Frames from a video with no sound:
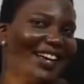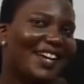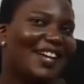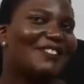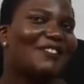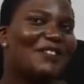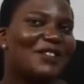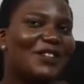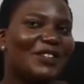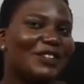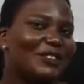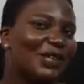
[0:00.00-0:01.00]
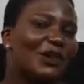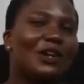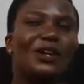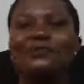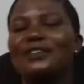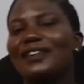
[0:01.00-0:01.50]
Hi everyone, you're
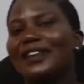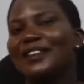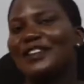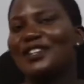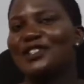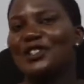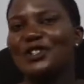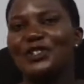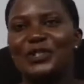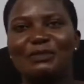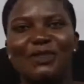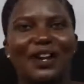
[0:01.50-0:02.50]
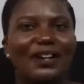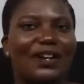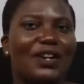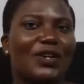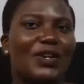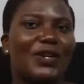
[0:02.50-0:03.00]
welcome to Career Talk Show by
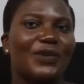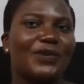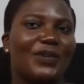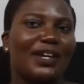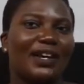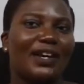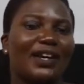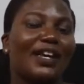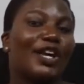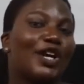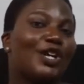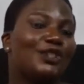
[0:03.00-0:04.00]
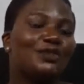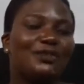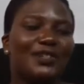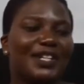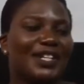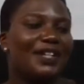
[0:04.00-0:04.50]
Lalo Yeronke.
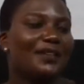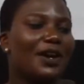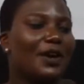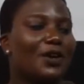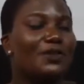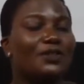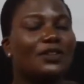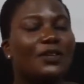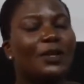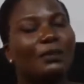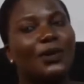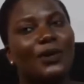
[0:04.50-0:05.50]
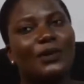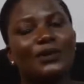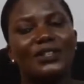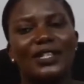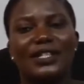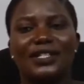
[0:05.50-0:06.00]
Today we are going to talk
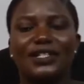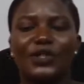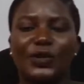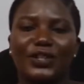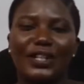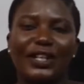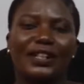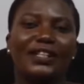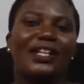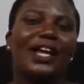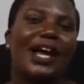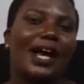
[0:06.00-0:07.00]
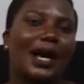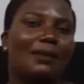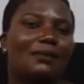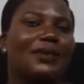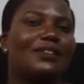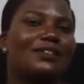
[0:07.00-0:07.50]
about studying.
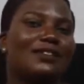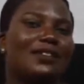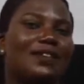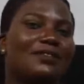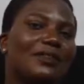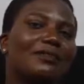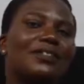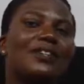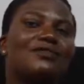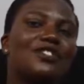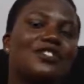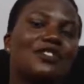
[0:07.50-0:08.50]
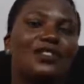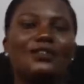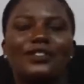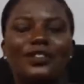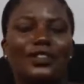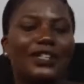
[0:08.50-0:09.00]
I'm going to start from the definition
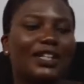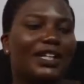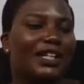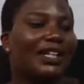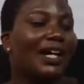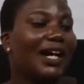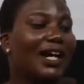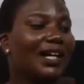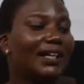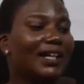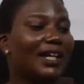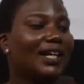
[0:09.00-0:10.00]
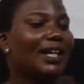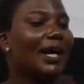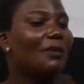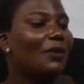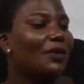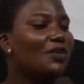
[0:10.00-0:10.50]
of studying, then
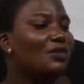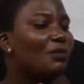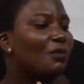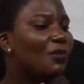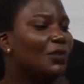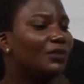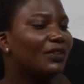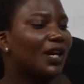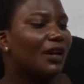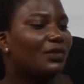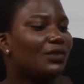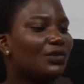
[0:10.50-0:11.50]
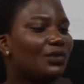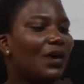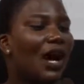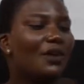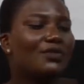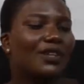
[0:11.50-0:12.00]
I'm going to move down to
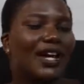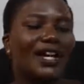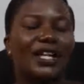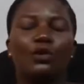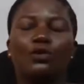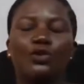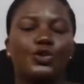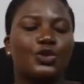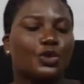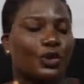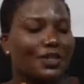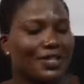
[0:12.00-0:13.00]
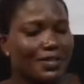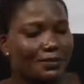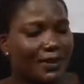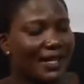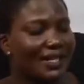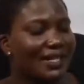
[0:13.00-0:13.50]
how to get a good study
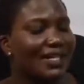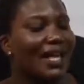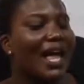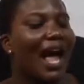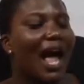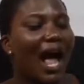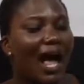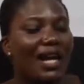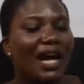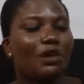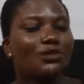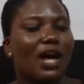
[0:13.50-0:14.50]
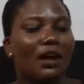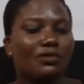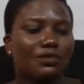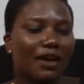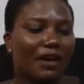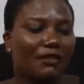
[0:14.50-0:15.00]
space and how
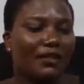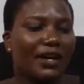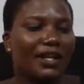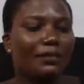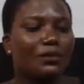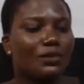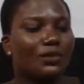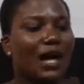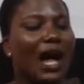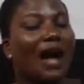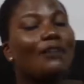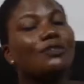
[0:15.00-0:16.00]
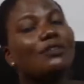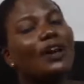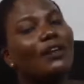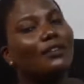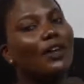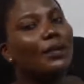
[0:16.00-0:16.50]
to
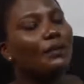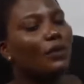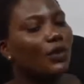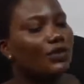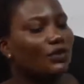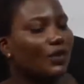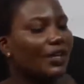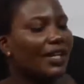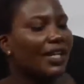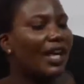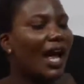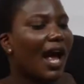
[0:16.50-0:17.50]
avoid poor study